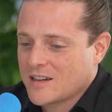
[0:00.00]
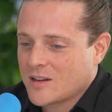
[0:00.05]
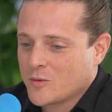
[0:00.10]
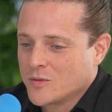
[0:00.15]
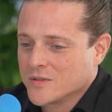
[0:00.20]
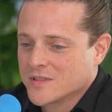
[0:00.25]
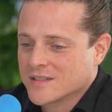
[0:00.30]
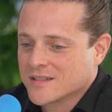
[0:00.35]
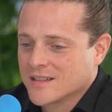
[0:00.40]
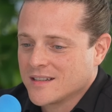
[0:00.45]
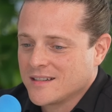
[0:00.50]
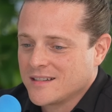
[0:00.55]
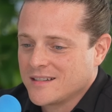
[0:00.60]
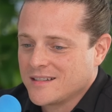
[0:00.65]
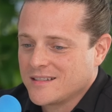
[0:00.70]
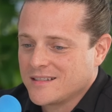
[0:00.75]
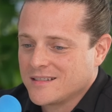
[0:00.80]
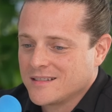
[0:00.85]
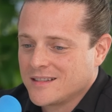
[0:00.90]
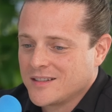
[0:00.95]
i would
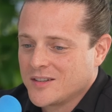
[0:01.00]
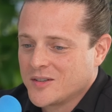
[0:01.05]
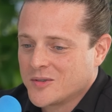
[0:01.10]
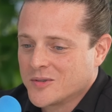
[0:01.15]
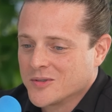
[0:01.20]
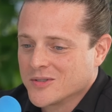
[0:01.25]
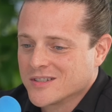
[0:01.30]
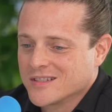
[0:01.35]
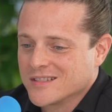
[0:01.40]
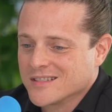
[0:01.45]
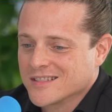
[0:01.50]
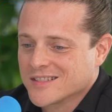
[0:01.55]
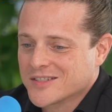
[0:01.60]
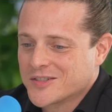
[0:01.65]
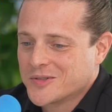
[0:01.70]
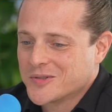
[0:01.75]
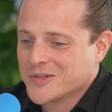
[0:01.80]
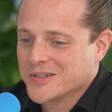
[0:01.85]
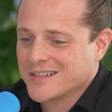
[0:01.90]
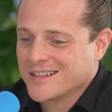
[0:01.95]
say the origin
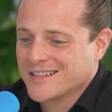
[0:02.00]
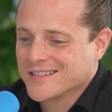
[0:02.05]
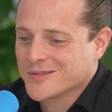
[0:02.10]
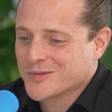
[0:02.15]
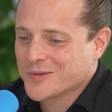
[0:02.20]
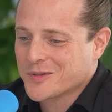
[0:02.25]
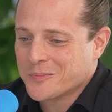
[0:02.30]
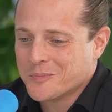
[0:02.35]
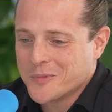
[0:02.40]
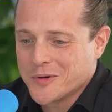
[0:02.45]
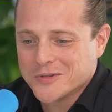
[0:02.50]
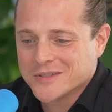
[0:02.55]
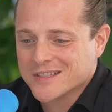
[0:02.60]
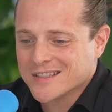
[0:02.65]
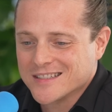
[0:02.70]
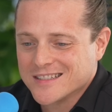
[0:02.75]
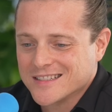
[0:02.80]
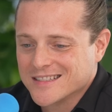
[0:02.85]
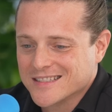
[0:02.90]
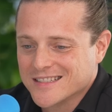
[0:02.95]
story as with most
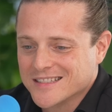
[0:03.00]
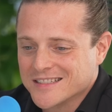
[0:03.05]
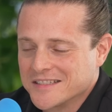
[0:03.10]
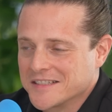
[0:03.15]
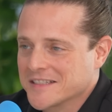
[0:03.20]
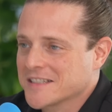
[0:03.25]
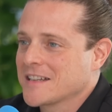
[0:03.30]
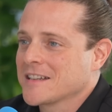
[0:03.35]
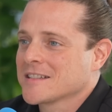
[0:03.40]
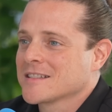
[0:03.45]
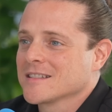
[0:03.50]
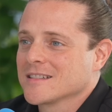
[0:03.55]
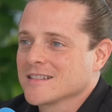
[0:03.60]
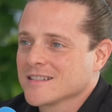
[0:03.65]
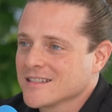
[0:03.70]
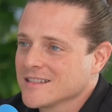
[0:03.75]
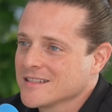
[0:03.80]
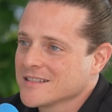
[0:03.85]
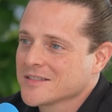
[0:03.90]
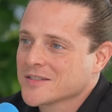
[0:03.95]
things is
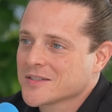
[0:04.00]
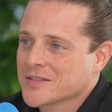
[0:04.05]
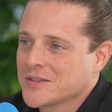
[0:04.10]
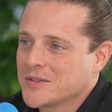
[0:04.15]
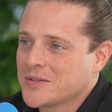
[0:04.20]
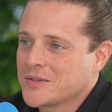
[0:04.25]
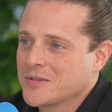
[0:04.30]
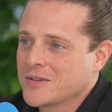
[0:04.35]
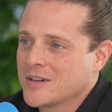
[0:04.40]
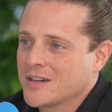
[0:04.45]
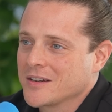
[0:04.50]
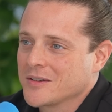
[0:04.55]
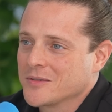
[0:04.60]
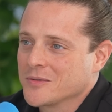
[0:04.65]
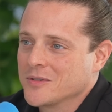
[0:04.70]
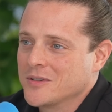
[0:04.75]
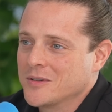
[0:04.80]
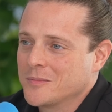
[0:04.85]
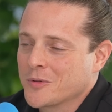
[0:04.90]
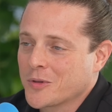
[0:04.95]
necessity so i
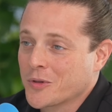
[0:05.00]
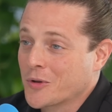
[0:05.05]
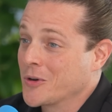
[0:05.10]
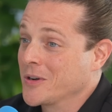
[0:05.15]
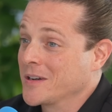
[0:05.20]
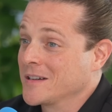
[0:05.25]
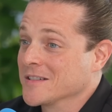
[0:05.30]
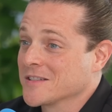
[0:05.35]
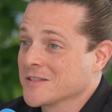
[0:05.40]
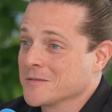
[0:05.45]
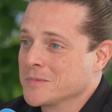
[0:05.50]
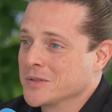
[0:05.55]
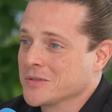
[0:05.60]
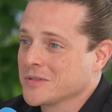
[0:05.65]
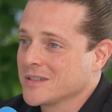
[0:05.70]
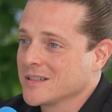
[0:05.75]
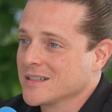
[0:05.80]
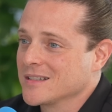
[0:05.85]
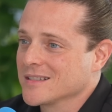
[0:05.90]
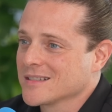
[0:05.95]
grew up learning
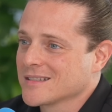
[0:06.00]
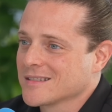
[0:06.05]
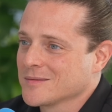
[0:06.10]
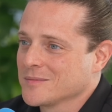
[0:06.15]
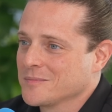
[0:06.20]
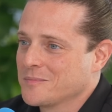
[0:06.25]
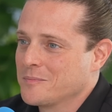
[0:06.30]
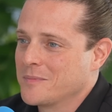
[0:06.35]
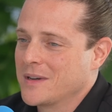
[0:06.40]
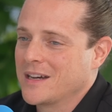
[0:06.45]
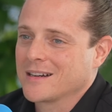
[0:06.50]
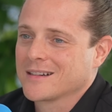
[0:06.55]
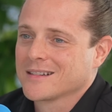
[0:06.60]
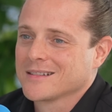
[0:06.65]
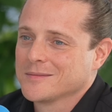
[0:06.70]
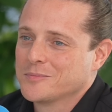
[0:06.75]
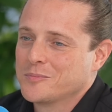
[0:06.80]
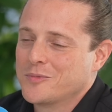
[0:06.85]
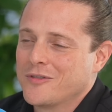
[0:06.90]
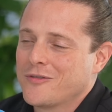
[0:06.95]
disabilities back
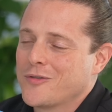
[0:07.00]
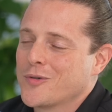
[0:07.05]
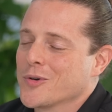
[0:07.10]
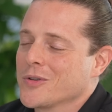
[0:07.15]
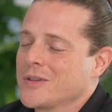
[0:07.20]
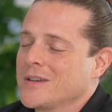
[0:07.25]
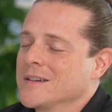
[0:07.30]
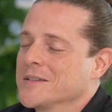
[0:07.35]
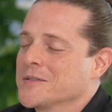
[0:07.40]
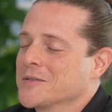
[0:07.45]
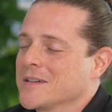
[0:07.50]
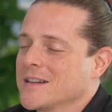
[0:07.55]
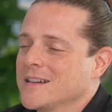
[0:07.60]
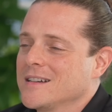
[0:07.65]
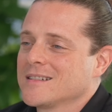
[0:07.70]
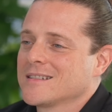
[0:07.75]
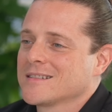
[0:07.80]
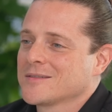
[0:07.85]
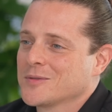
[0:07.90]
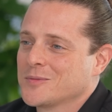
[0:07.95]
before the
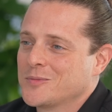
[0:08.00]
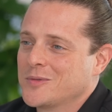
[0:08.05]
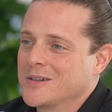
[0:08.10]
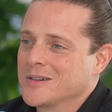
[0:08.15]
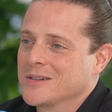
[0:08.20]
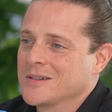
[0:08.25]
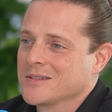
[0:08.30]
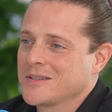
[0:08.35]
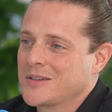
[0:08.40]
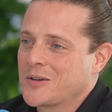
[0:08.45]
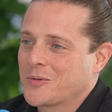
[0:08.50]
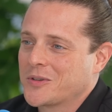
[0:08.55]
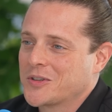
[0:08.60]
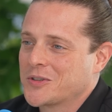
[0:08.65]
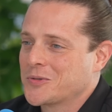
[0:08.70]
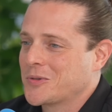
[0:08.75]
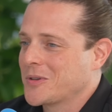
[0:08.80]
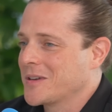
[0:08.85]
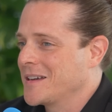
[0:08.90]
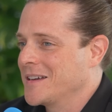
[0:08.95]
internet where the only
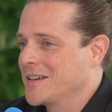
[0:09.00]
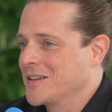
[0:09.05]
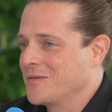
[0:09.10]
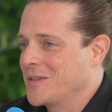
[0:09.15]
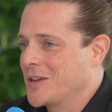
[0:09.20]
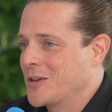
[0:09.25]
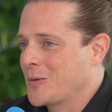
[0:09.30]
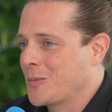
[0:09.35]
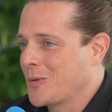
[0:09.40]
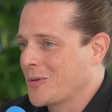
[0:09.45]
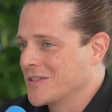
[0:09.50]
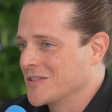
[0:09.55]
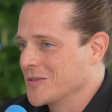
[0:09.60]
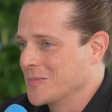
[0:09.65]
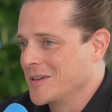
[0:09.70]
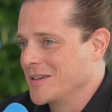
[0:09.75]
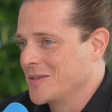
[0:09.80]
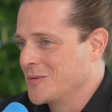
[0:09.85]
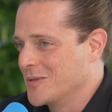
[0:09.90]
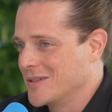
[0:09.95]
tool i had available to
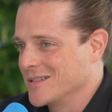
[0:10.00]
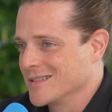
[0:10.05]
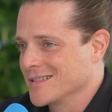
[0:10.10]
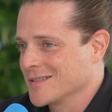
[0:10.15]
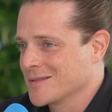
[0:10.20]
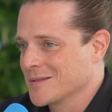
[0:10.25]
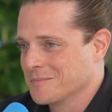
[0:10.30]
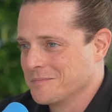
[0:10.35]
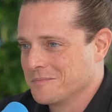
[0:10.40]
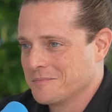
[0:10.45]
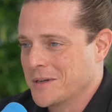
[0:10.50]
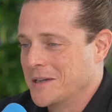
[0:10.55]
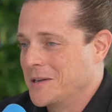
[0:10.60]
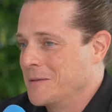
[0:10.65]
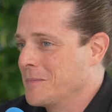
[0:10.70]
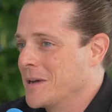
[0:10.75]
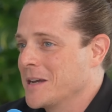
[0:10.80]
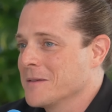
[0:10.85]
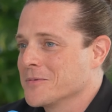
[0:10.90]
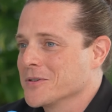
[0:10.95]
me was pen
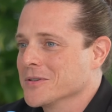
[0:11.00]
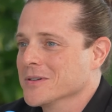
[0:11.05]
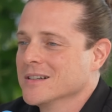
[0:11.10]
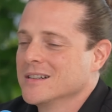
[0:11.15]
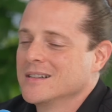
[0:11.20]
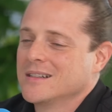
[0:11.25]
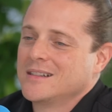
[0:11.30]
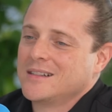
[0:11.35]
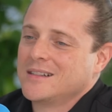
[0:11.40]
and paper